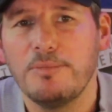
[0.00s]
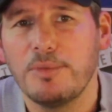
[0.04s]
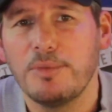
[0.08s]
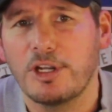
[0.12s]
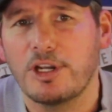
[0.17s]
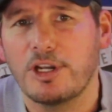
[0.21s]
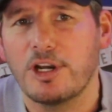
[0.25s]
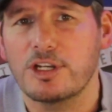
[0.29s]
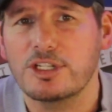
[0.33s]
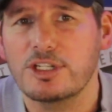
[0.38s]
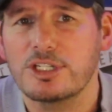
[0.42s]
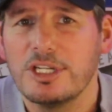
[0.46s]

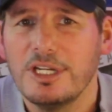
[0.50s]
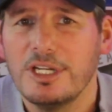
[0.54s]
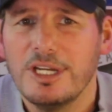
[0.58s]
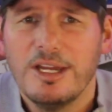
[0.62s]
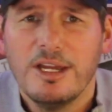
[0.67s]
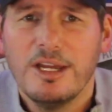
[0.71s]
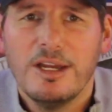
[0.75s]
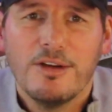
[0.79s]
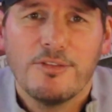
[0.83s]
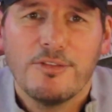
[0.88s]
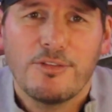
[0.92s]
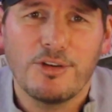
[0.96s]
Because
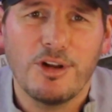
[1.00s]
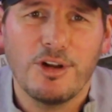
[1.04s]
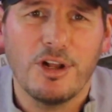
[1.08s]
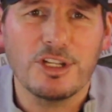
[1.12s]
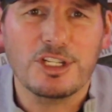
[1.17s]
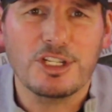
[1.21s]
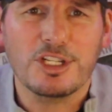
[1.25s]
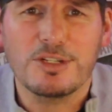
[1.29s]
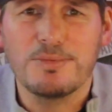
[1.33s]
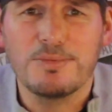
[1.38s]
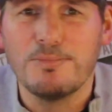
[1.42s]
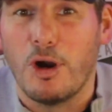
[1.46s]
for all
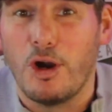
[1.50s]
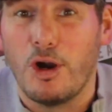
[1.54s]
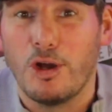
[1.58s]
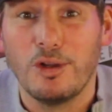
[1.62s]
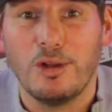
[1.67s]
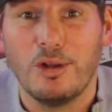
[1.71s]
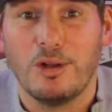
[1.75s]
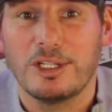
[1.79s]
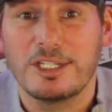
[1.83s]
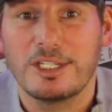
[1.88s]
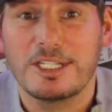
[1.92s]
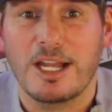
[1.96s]

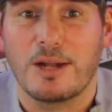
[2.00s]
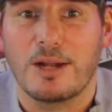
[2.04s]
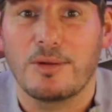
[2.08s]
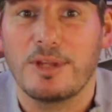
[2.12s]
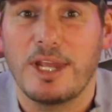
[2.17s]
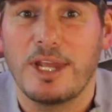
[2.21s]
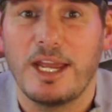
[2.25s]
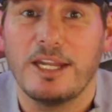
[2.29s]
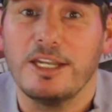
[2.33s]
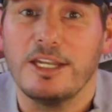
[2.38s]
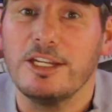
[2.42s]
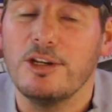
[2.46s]
smallholders out
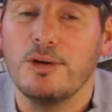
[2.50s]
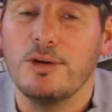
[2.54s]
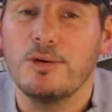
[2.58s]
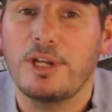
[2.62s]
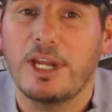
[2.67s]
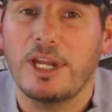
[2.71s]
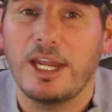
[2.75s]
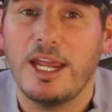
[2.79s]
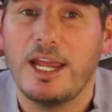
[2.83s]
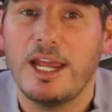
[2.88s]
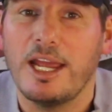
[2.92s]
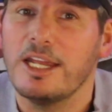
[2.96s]
there in the
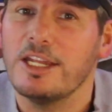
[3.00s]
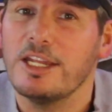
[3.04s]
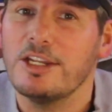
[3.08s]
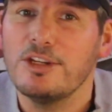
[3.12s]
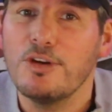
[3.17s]
UK,